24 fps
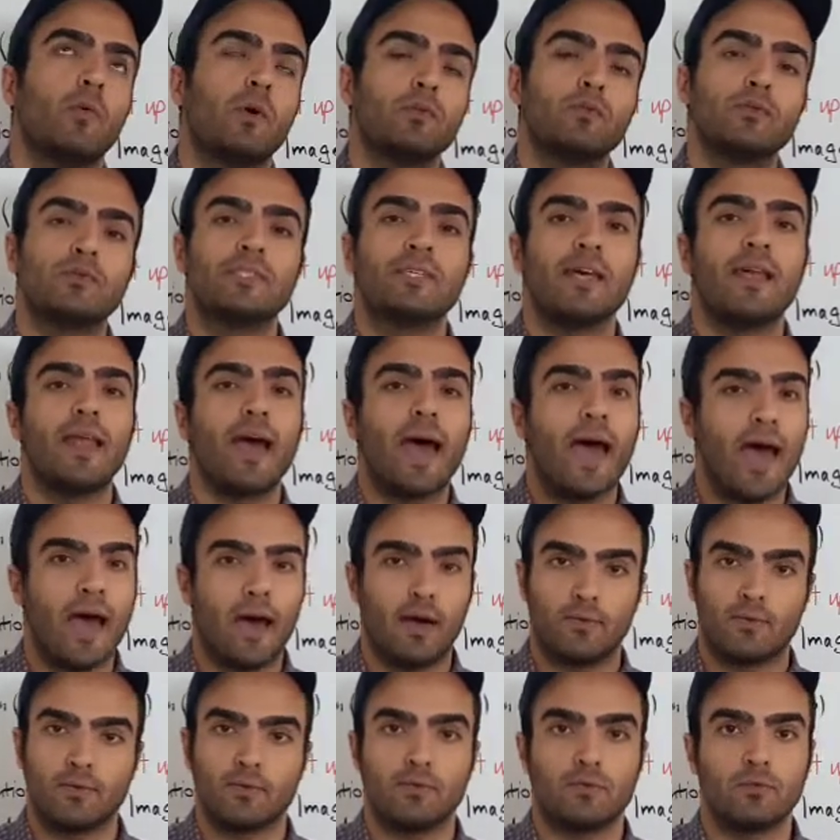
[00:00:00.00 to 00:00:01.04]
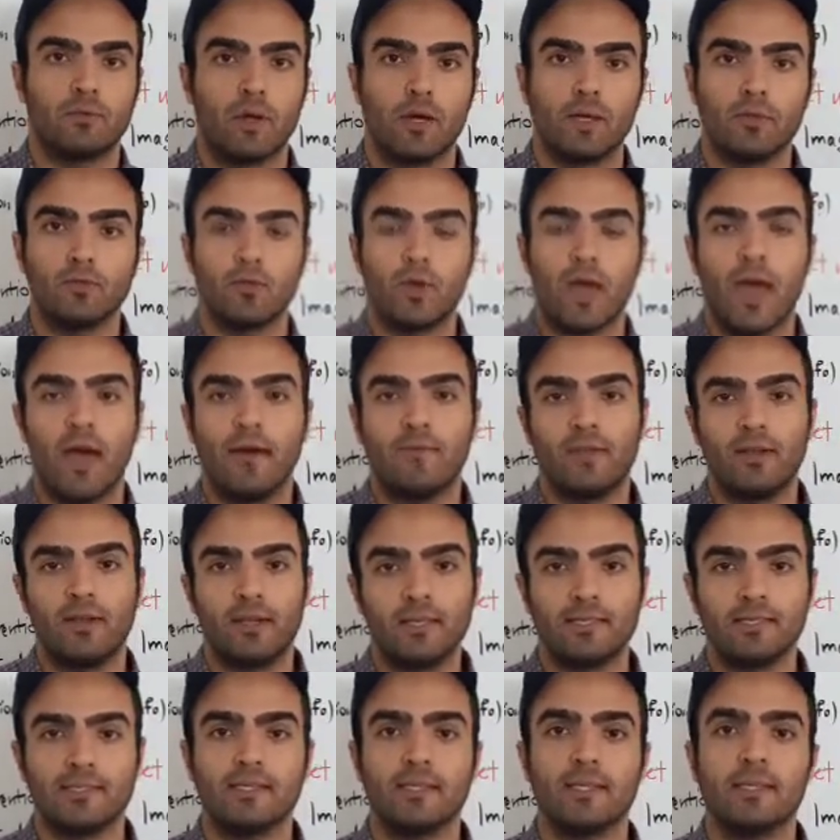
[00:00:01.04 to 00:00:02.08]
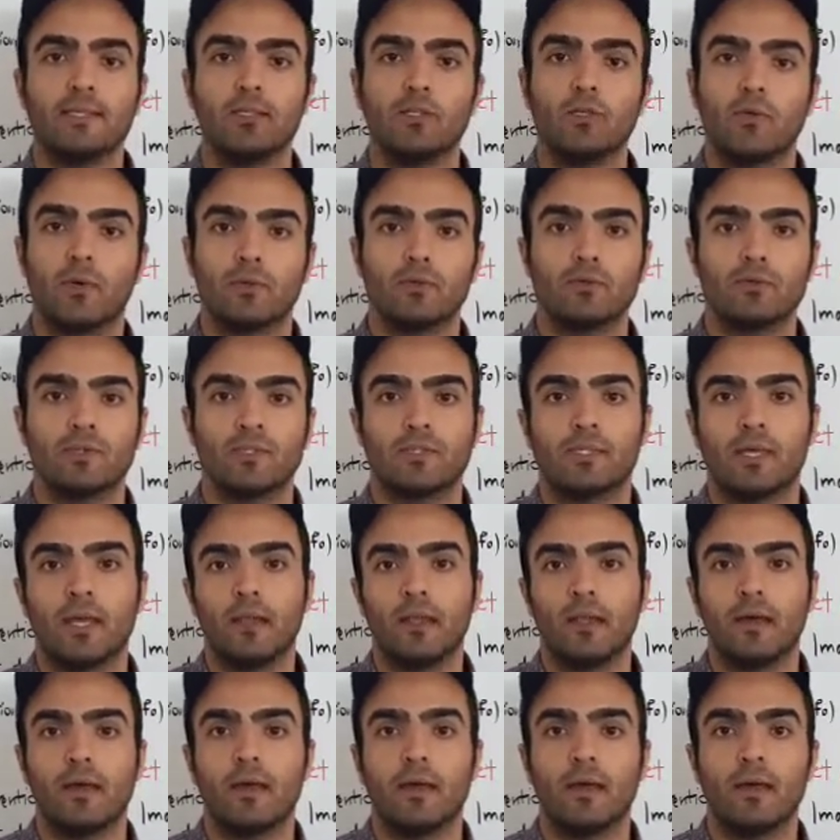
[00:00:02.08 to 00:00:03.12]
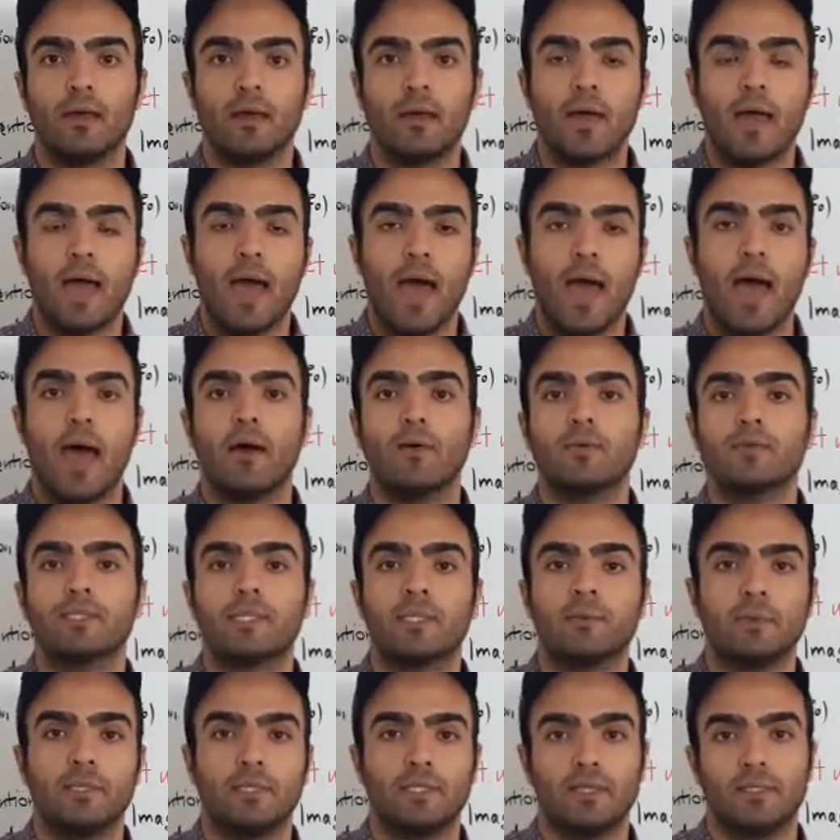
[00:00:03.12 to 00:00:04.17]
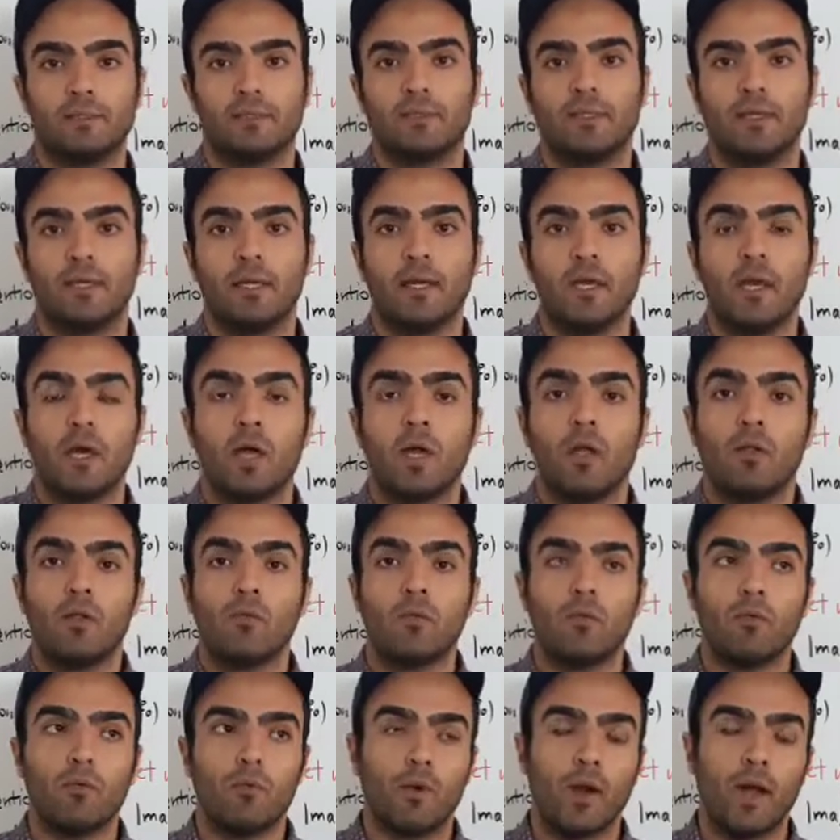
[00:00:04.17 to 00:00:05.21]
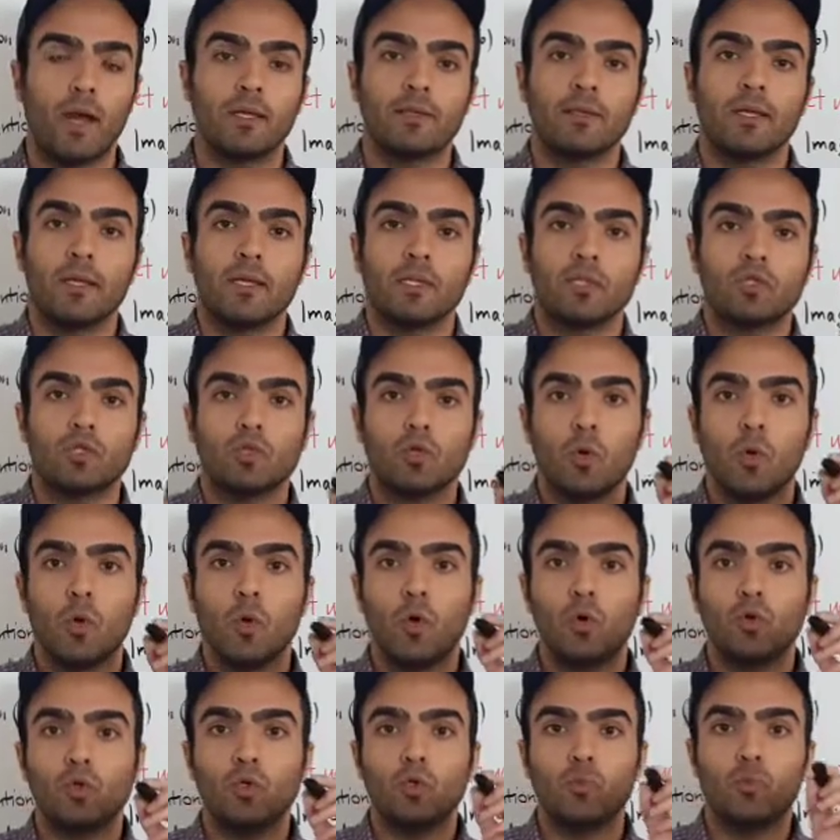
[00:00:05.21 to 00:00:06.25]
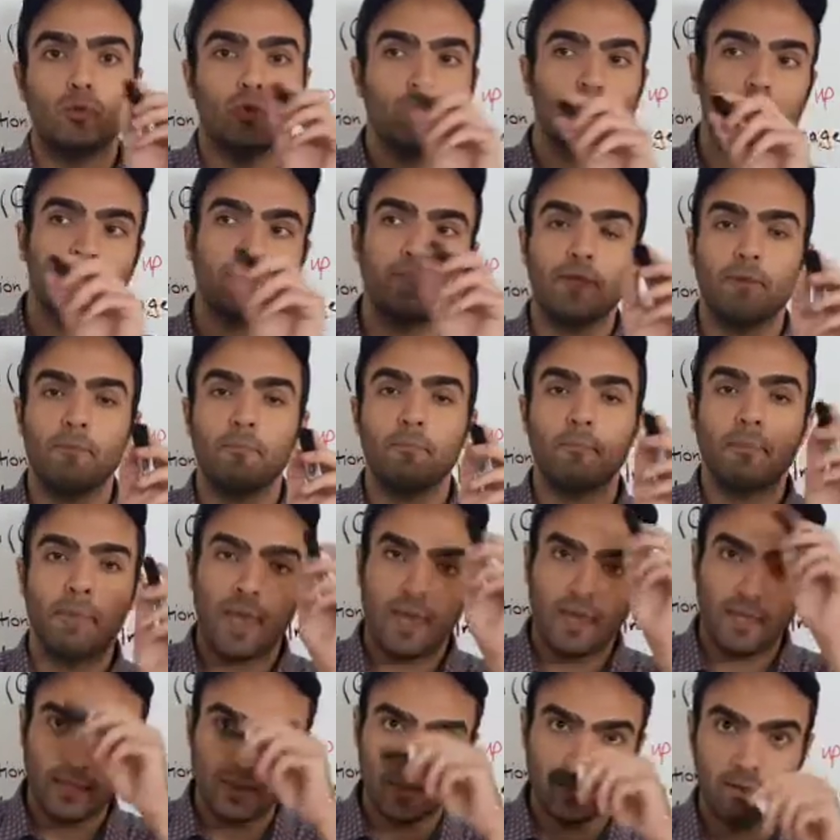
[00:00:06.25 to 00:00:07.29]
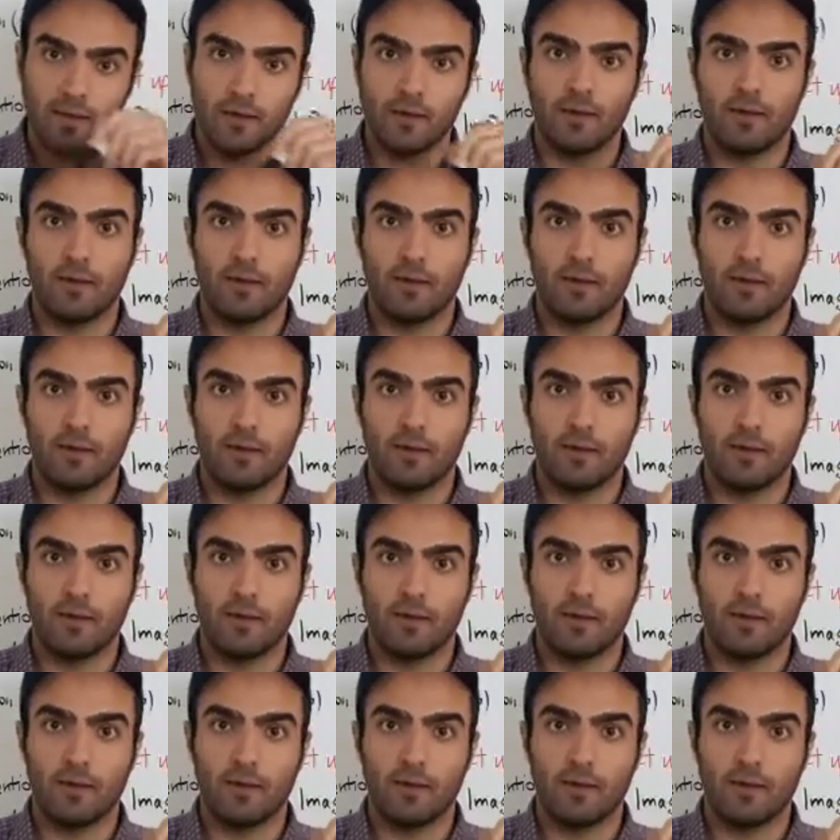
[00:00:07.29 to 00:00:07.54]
sell a house, right? You have a listing, you want to sell a house immediately, right? So you put the main